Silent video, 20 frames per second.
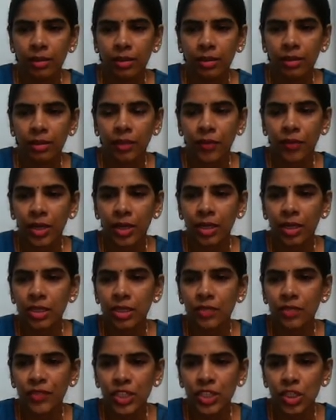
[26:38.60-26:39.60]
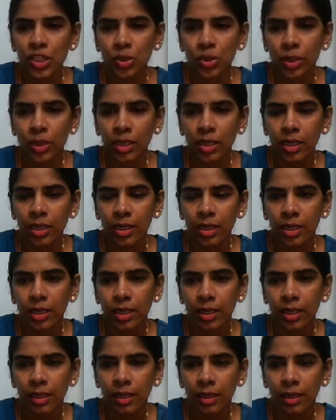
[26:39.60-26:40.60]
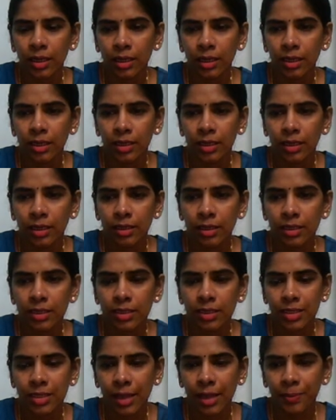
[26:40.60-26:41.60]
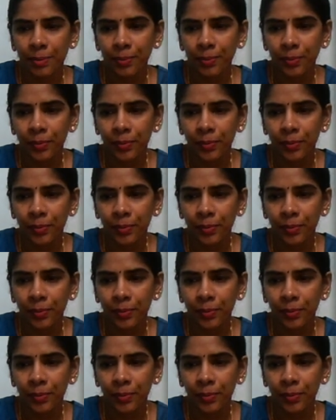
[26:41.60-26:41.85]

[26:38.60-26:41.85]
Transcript: The funnel is fitted to a stem.